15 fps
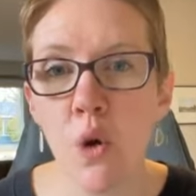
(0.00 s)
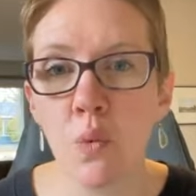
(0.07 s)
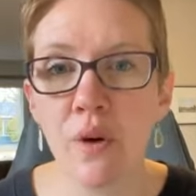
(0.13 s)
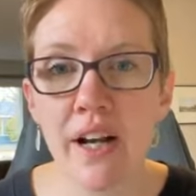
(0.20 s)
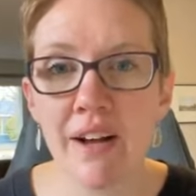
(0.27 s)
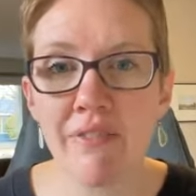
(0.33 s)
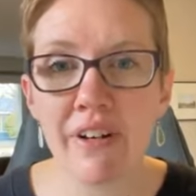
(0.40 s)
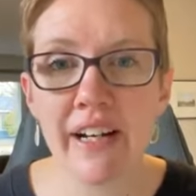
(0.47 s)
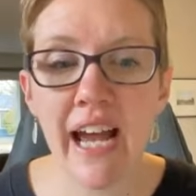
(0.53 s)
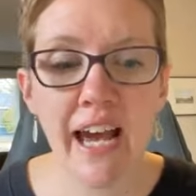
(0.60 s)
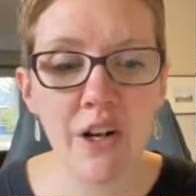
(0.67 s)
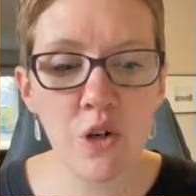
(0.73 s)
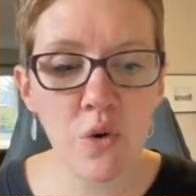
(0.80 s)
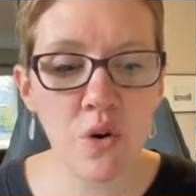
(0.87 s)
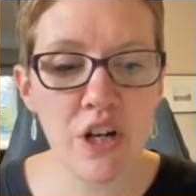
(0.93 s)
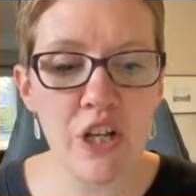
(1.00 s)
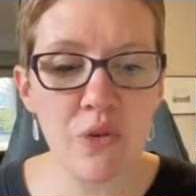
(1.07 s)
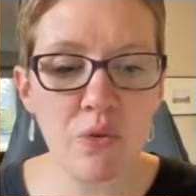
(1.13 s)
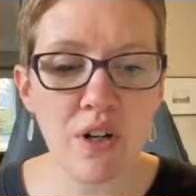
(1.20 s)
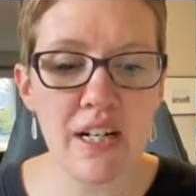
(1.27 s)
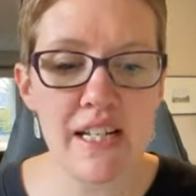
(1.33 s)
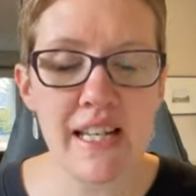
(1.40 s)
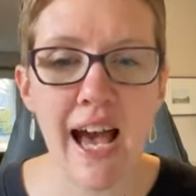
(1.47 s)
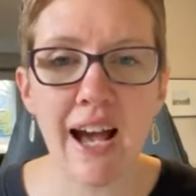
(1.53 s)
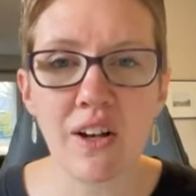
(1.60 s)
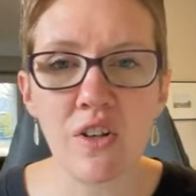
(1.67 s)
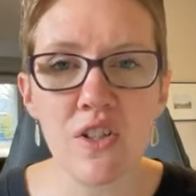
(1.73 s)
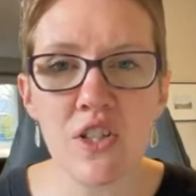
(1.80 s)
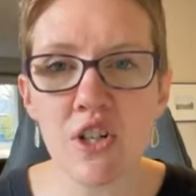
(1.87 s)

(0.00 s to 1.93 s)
whatever category you want to tackle.